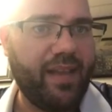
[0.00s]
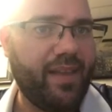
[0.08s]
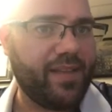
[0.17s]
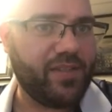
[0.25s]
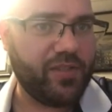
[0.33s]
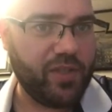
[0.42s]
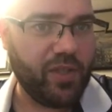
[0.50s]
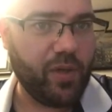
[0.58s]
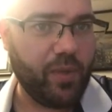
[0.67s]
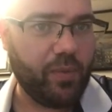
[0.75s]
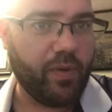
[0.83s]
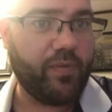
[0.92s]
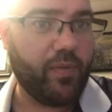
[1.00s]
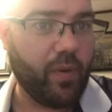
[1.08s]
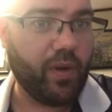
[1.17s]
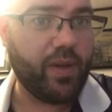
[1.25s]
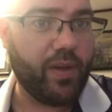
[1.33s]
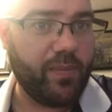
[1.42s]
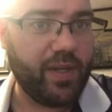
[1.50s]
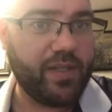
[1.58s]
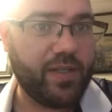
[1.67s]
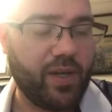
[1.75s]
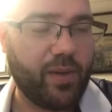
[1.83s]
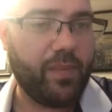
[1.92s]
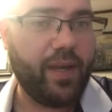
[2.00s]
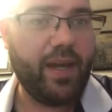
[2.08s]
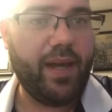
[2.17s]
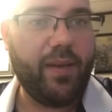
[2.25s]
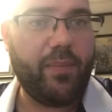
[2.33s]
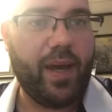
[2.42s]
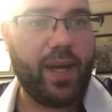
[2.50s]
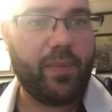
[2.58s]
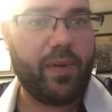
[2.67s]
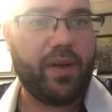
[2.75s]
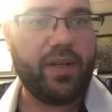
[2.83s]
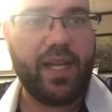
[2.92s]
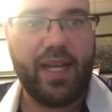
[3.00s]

that's due before the midterm paper.